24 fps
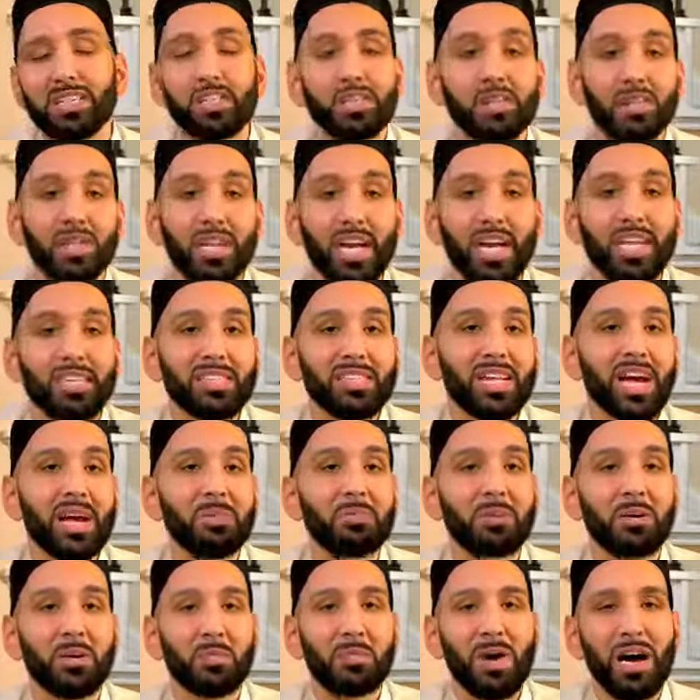the next time
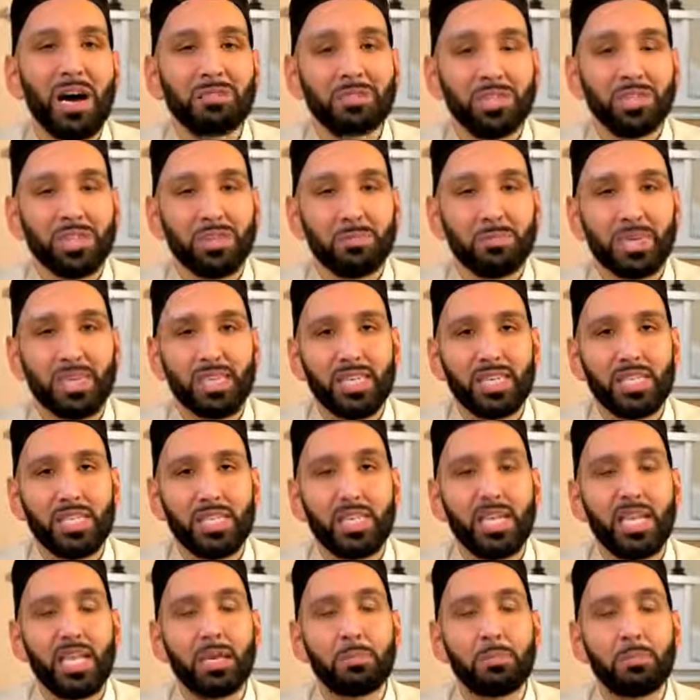you're about to commit a
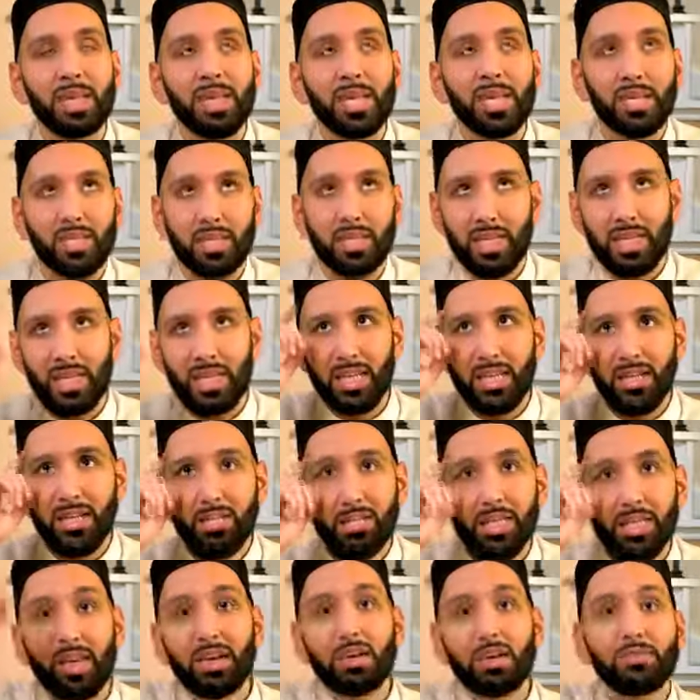sin, immediately
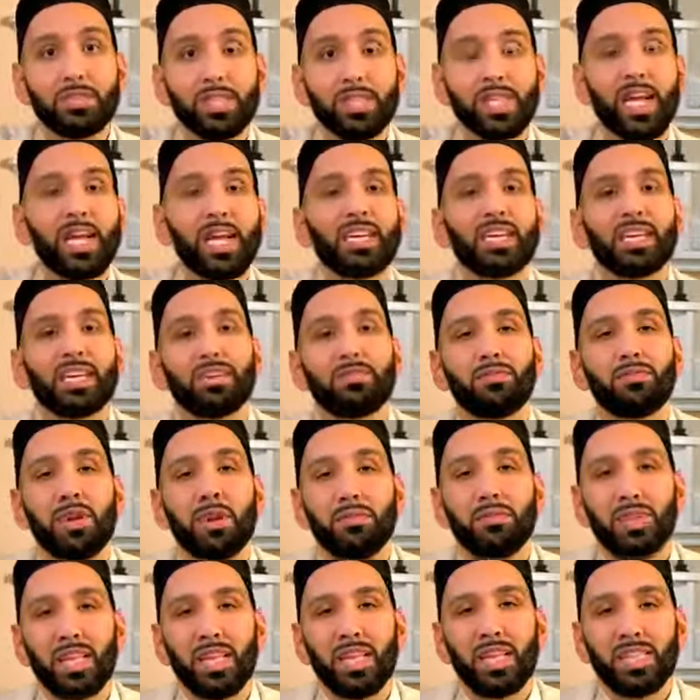think of standing in front of
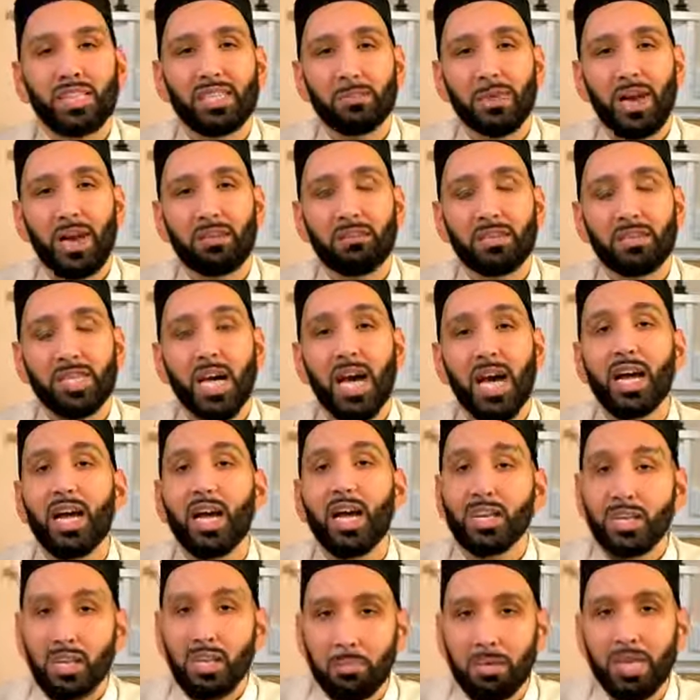Allah subhanahu wa ta'ala
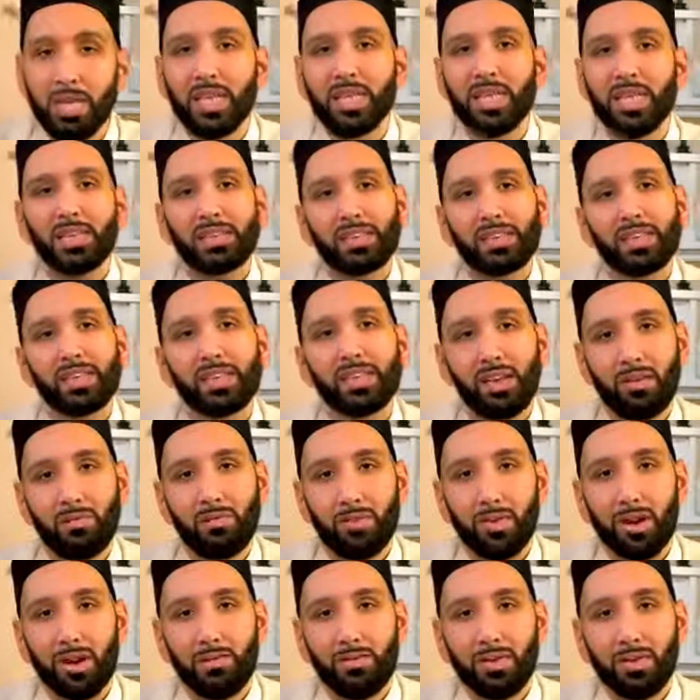and committing that sin in
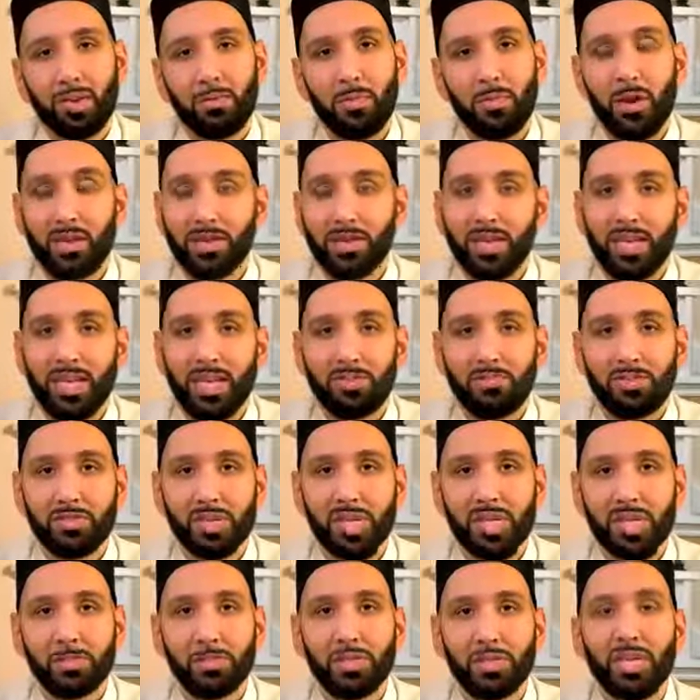front of Him on the Day of
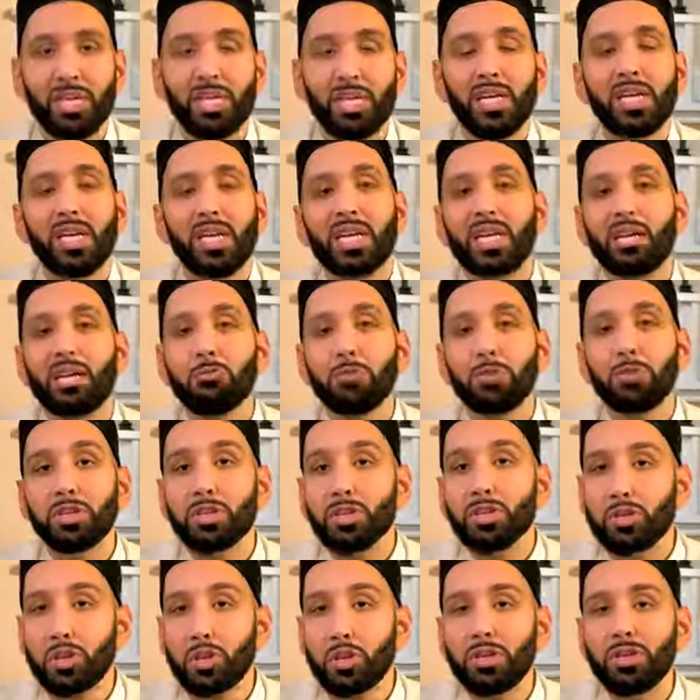Judgment. It will
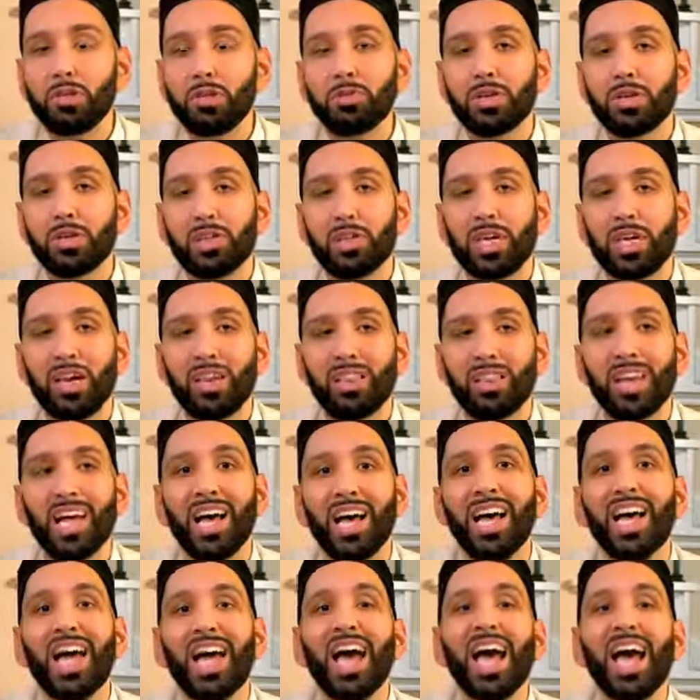deter you inshallah,
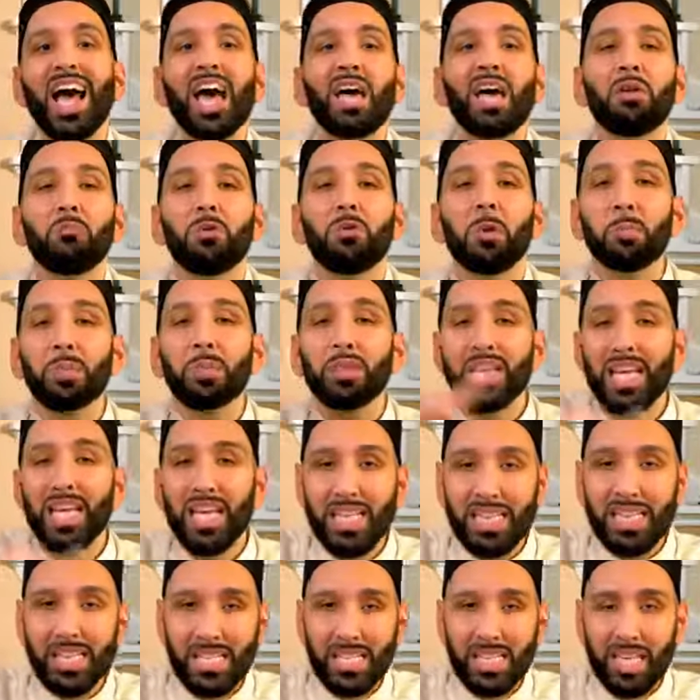and
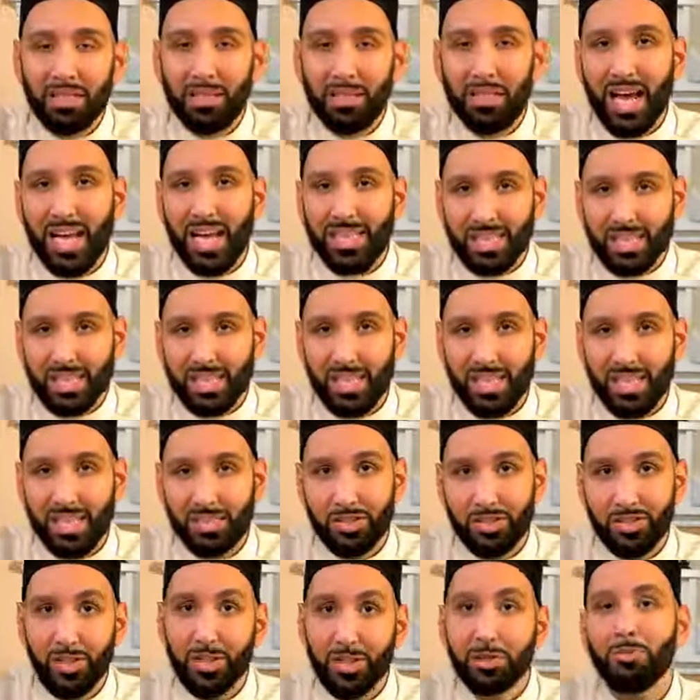replace that sin.
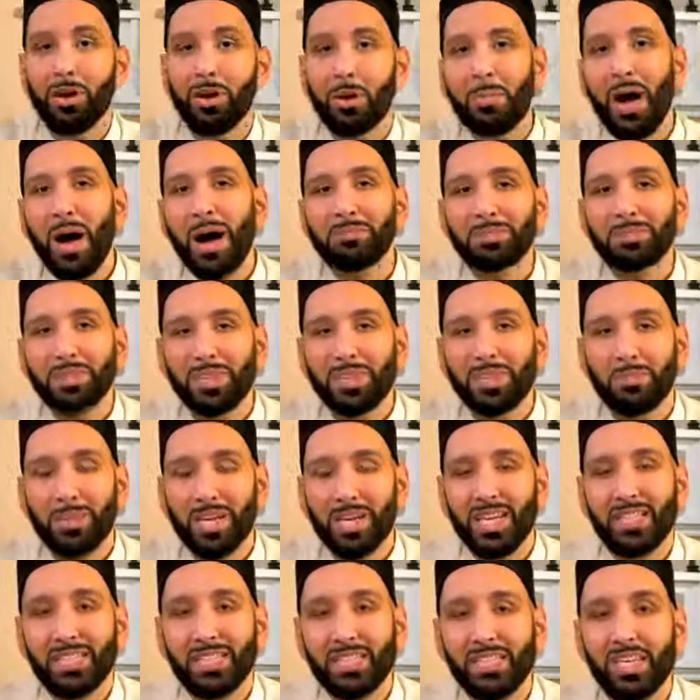So you were about to commit
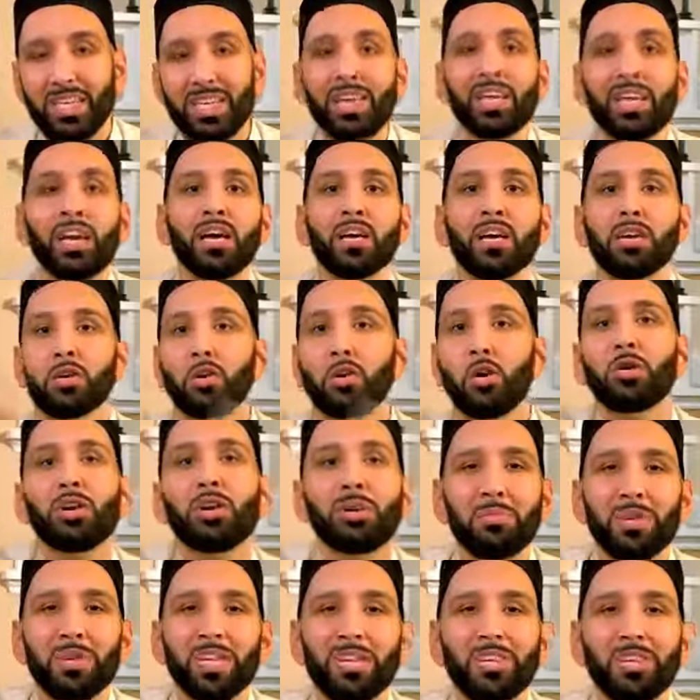a sin, go
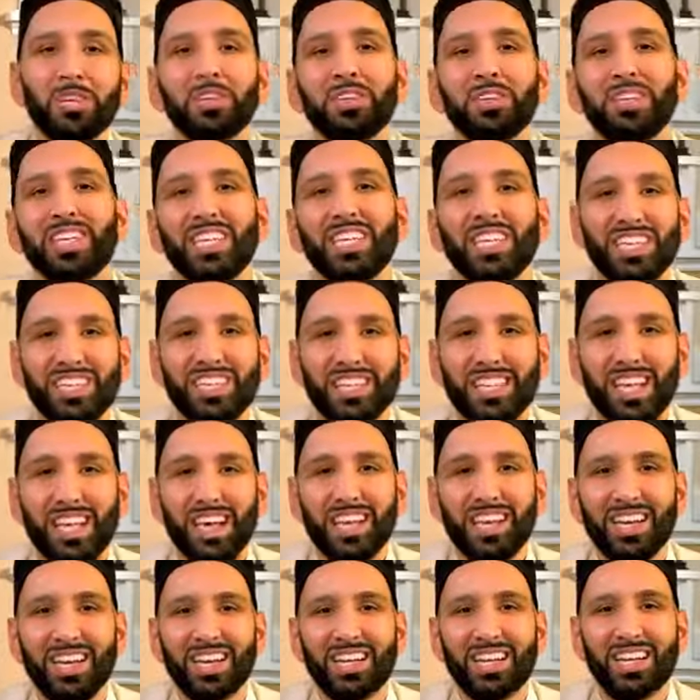commit a good deed instead.
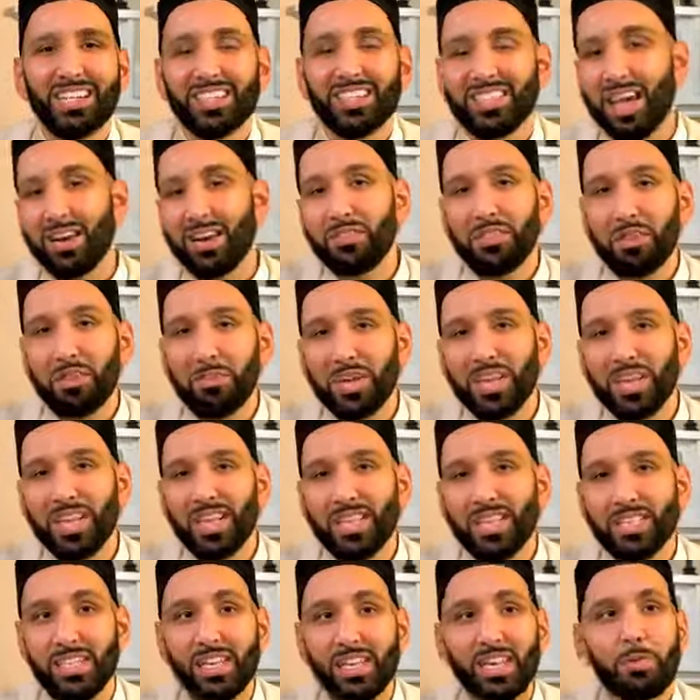Instead of committing that
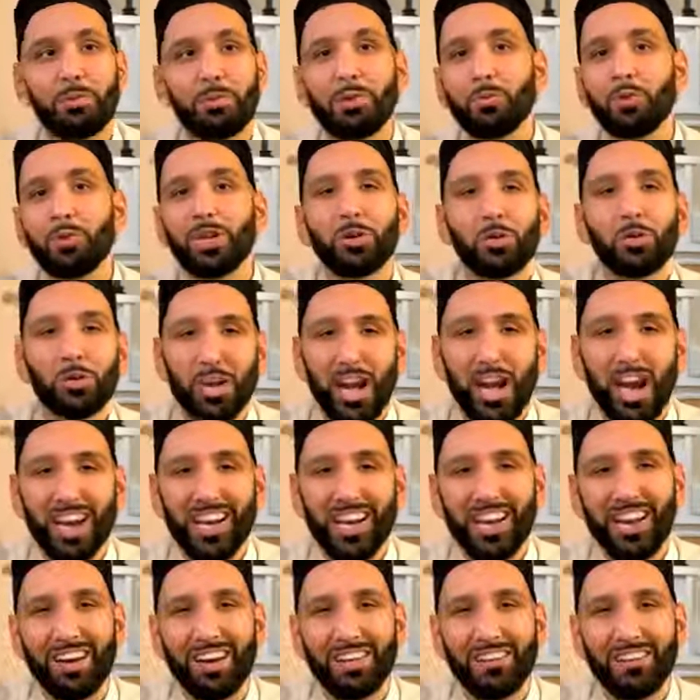sin, I'm going to read Quran now.